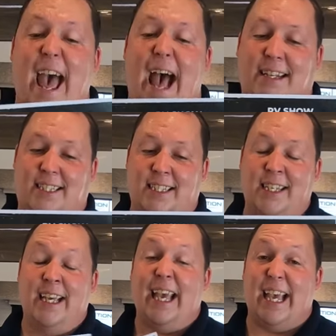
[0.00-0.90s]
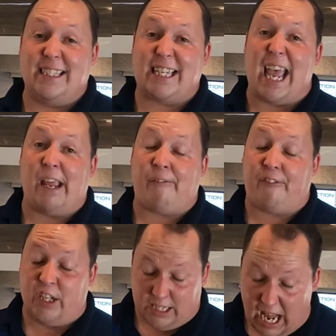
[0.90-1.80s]
That is a
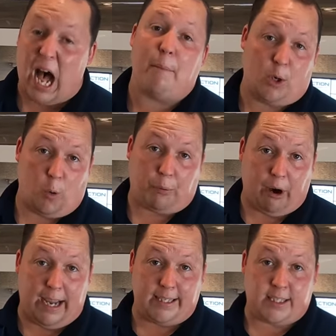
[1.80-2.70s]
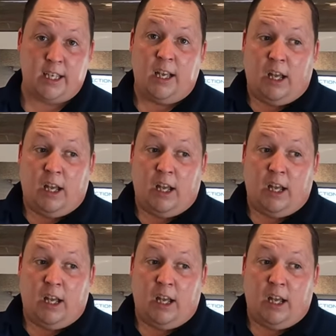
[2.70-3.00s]
phenomenal price,